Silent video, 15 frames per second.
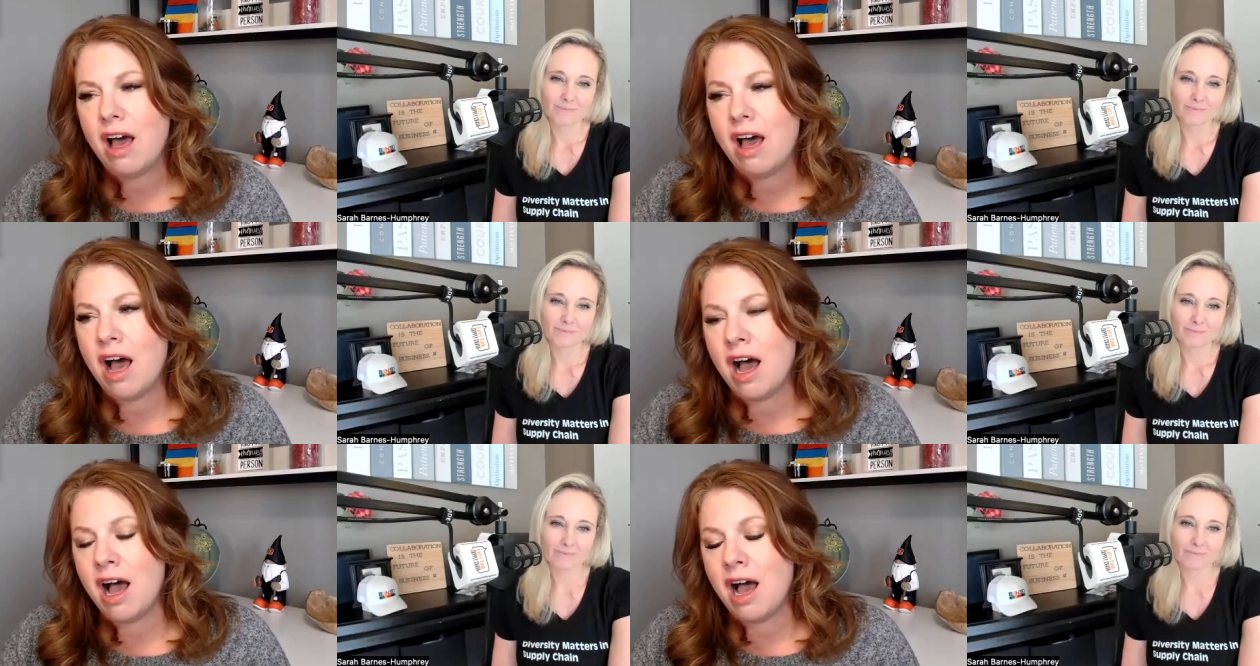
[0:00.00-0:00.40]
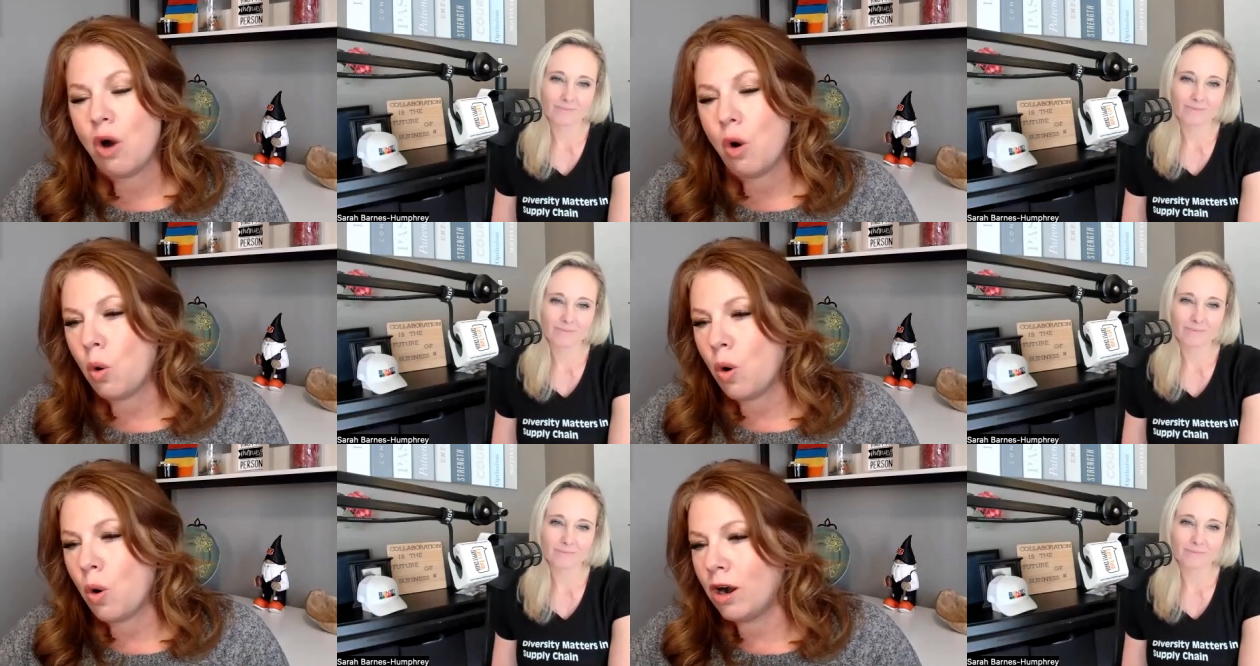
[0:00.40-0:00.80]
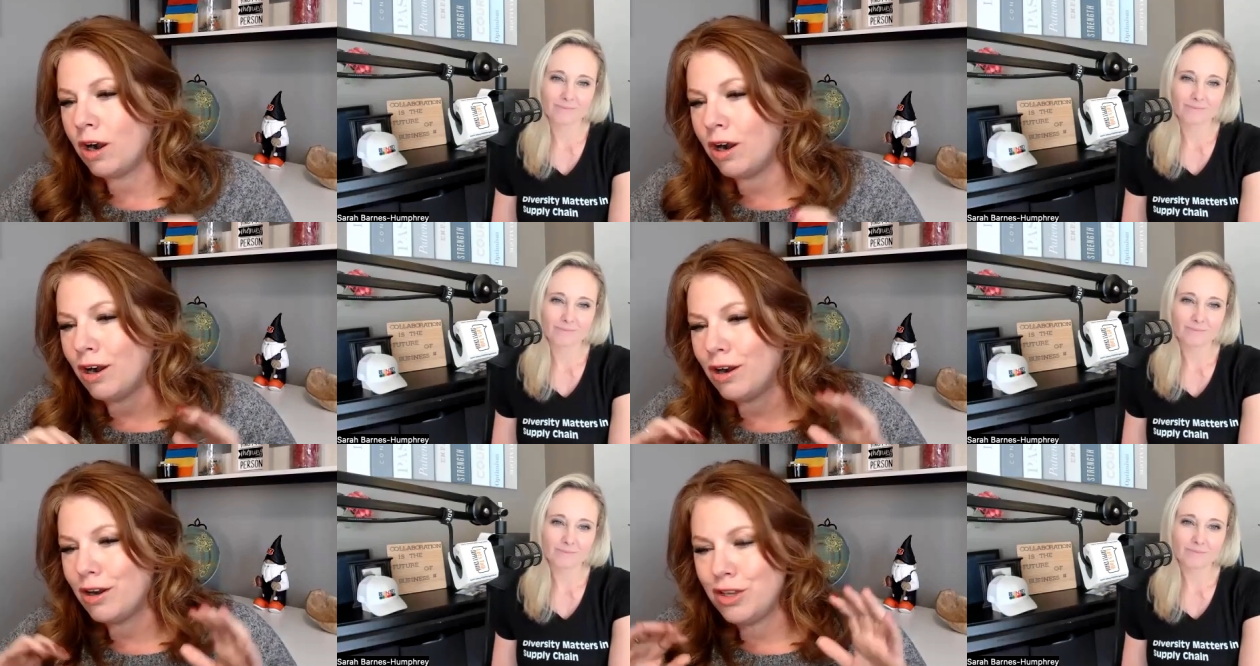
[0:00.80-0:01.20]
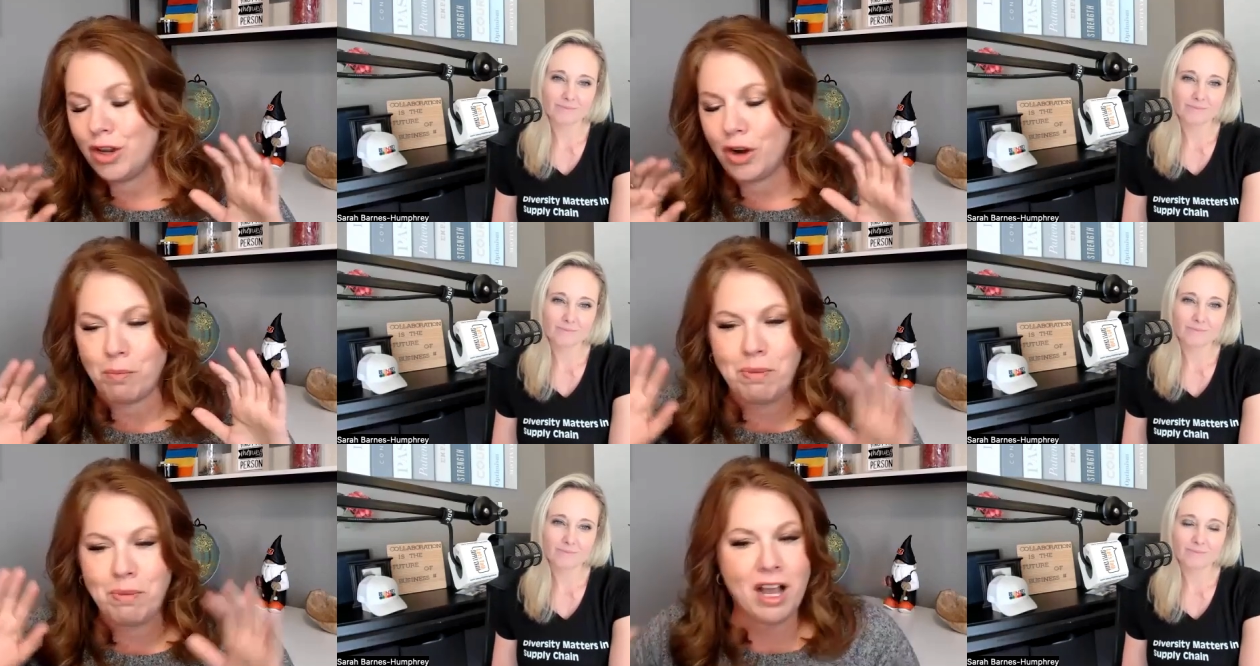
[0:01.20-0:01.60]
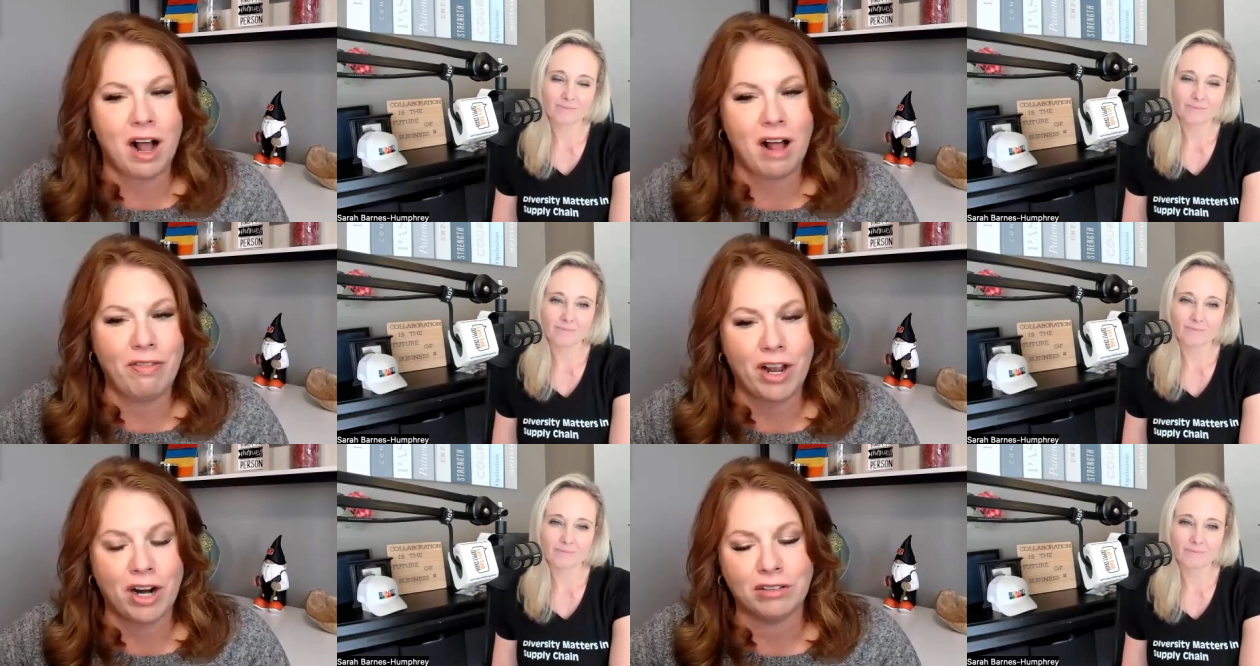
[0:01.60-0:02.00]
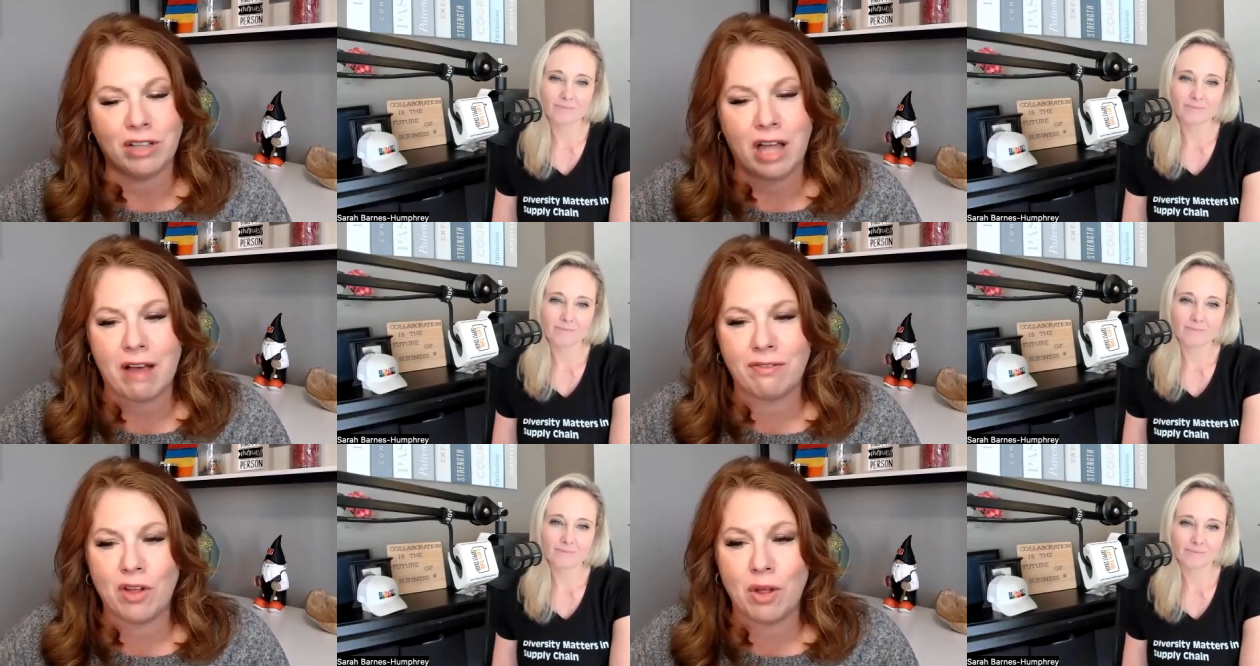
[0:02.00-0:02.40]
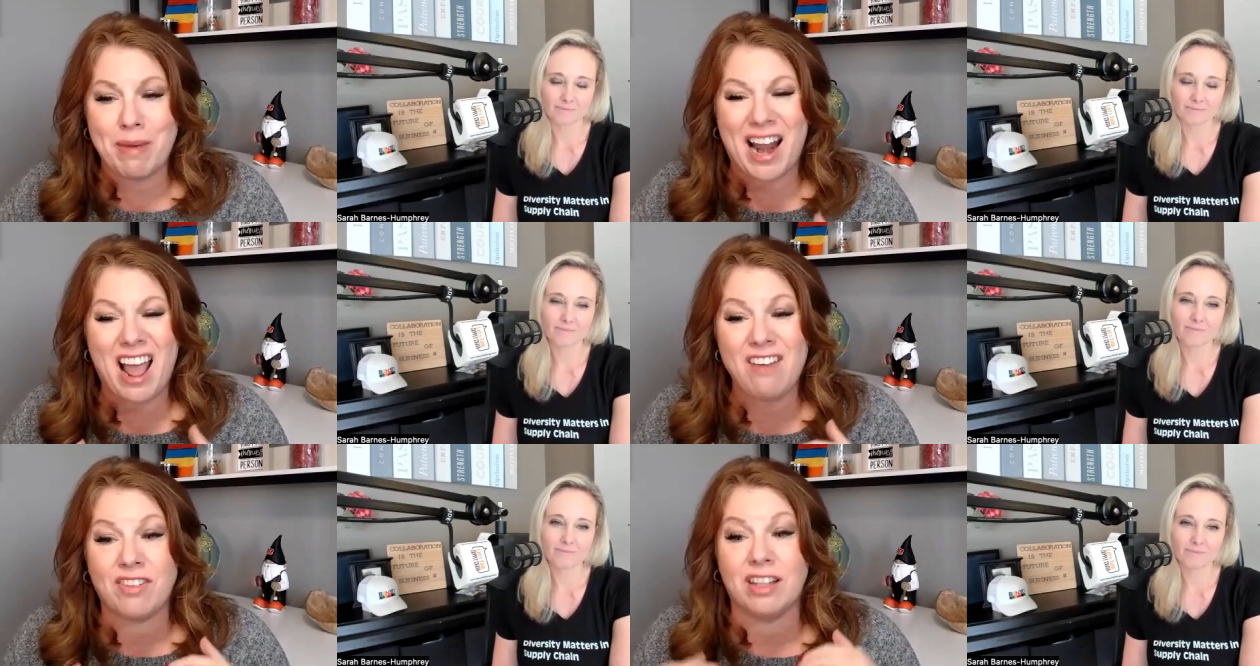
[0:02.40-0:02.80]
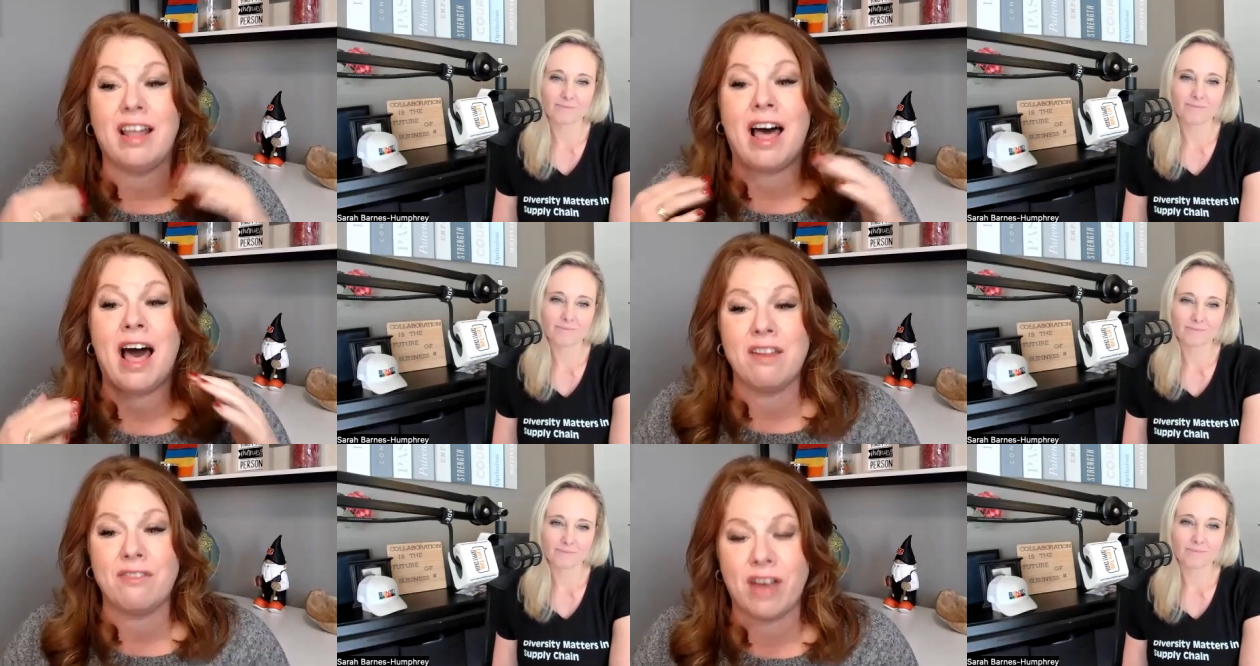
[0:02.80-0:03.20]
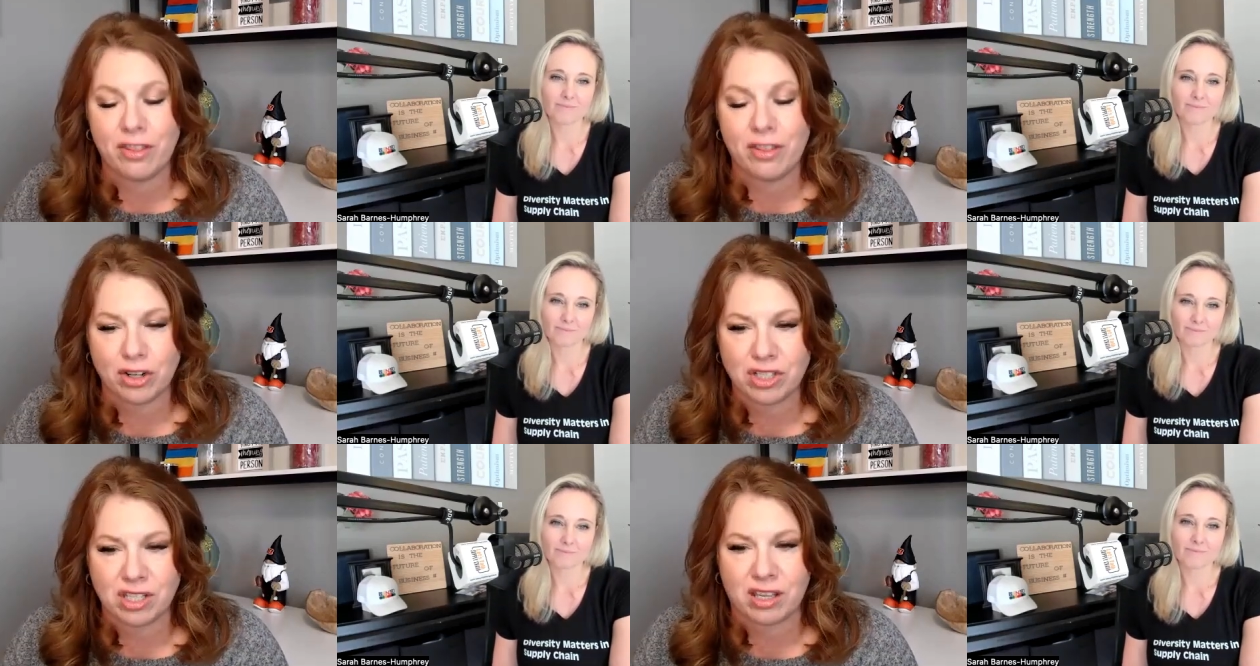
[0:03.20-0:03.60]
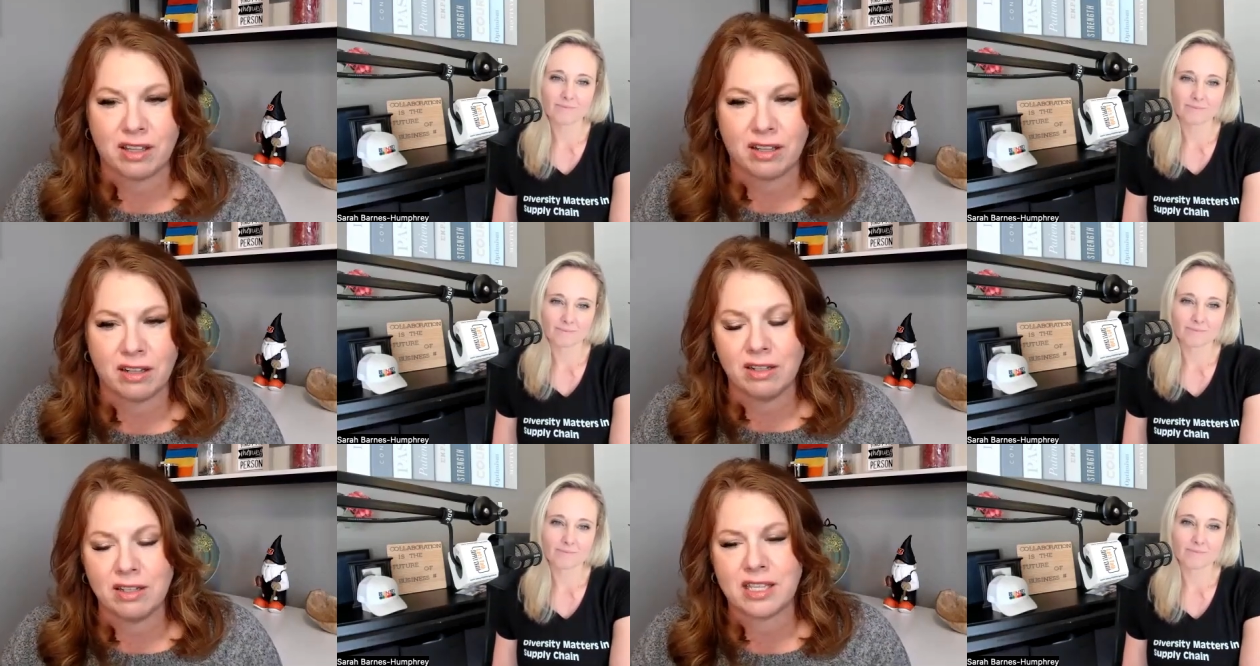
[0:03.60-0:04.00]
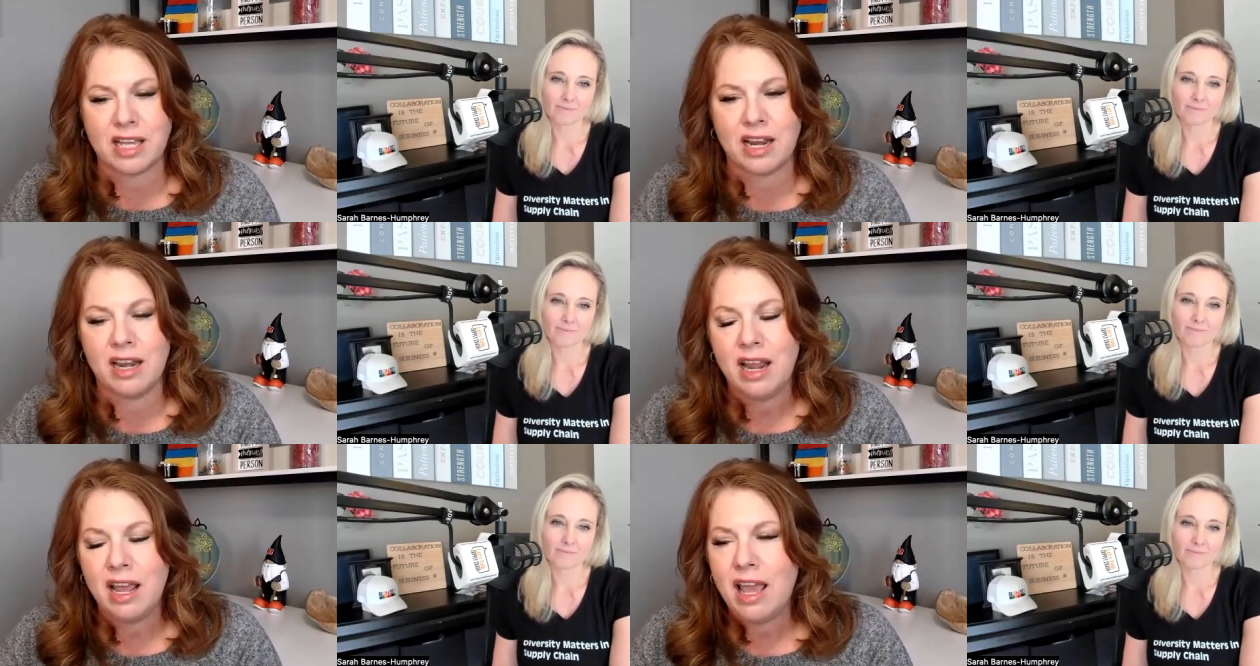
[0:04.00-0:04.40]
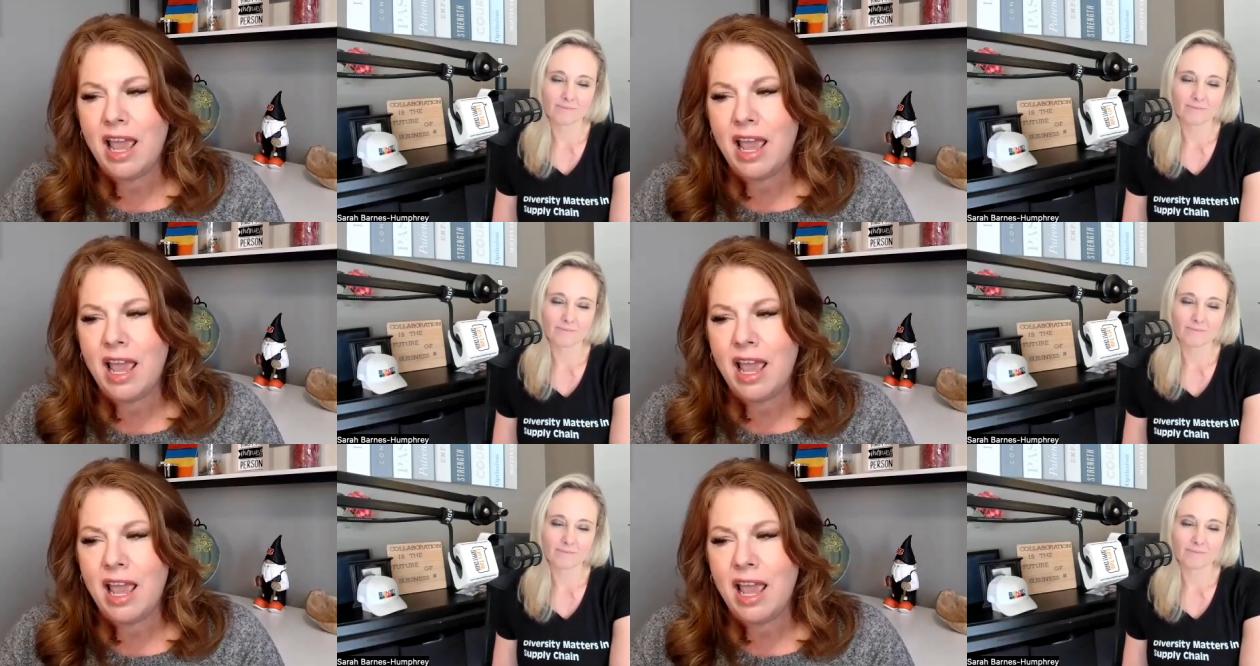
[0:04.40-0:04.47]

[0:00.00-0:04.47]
Speaker 1: uh or you know be on their level but i have a lot of other skills and